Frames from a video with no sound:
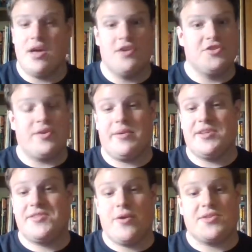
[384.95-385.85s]
So,
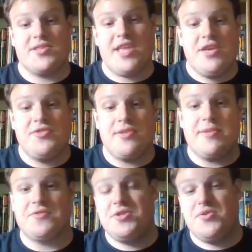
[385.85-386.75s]
anyways, folks, thank you so
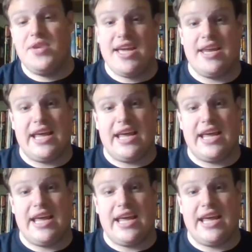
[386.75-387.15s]
much for tuning in,